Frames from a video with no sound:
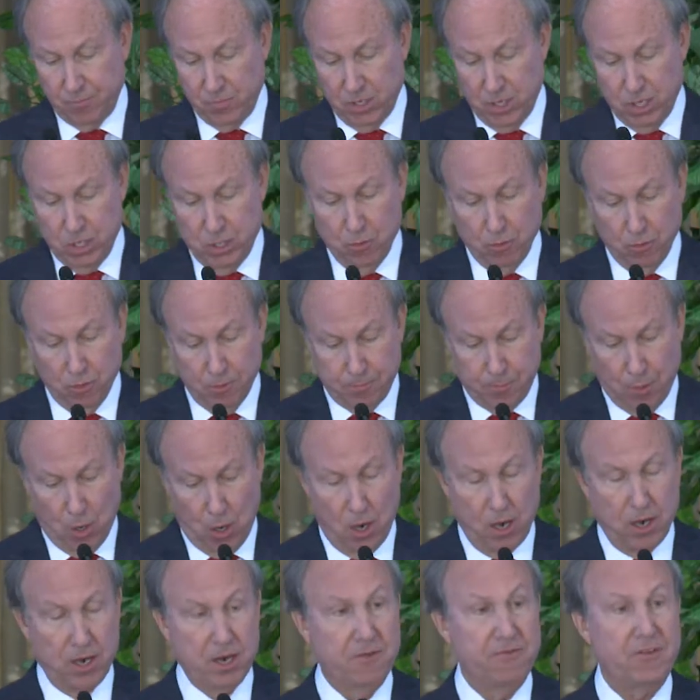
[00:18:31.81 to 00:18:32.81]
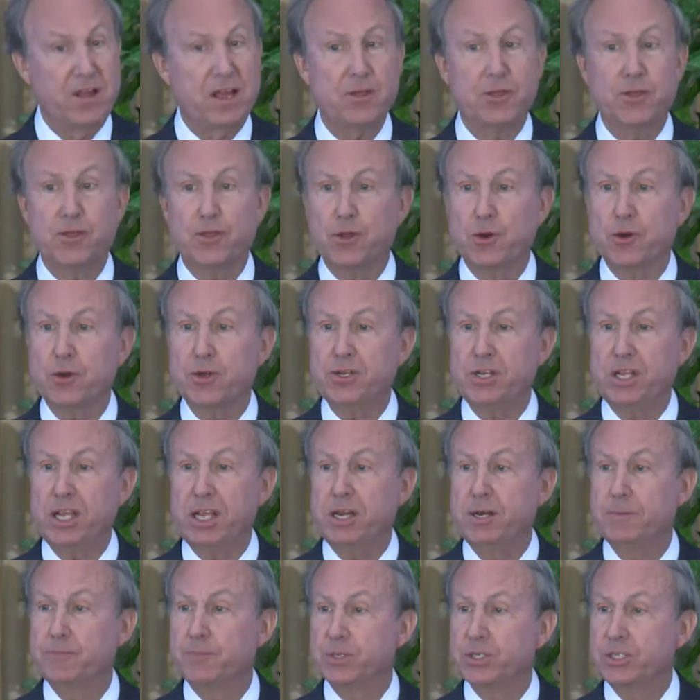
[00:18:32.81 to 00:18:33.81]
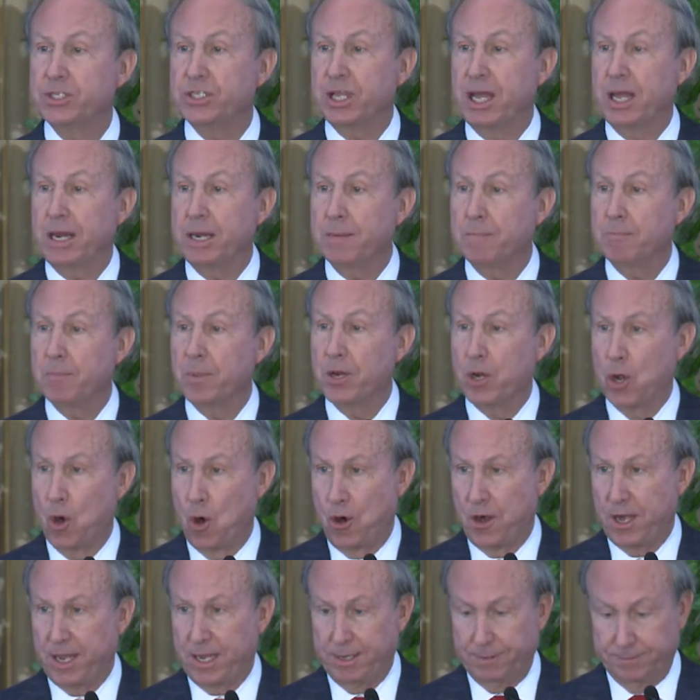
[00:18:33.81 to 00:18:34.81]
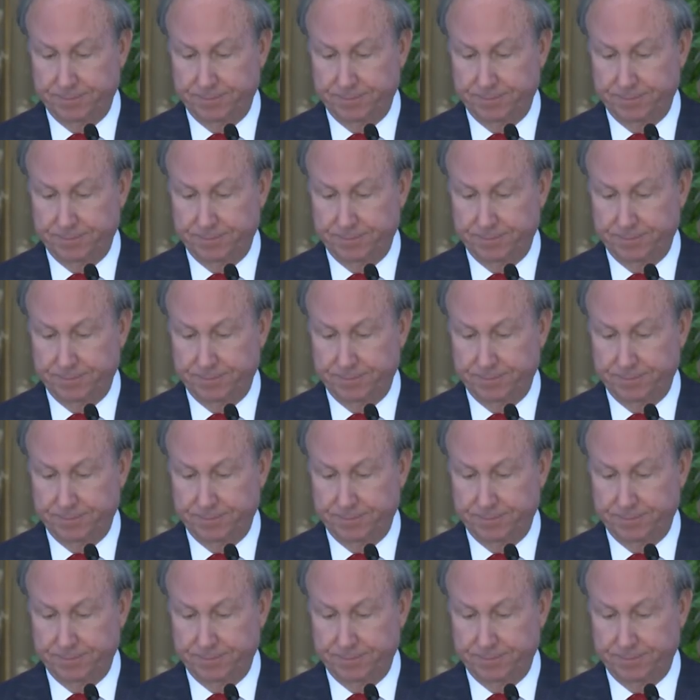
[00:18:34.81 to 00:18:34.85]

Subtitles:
you were part of a 13% minority.